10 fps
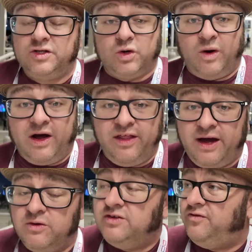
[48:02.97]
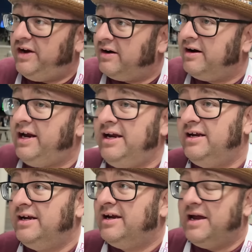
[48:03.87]
So wow, that was very
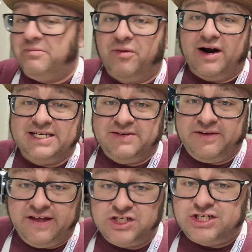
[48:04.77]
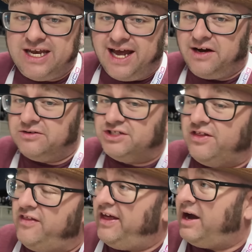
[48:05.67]
impressive. And they just announced
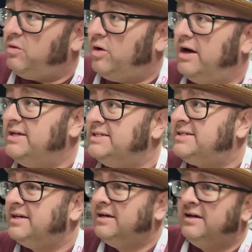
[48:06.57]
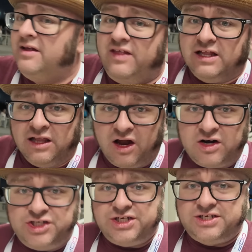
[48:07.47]
that that was the
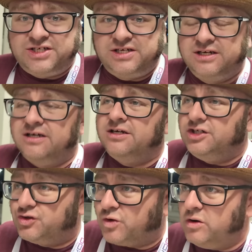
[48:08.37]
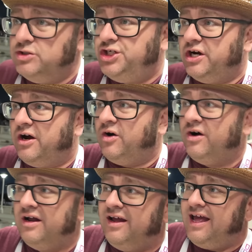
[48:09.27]
largest drone show
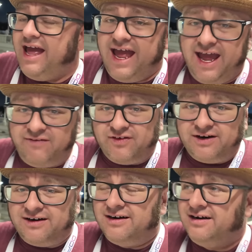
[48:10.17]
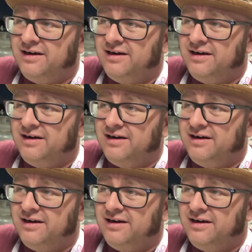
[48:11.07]
ever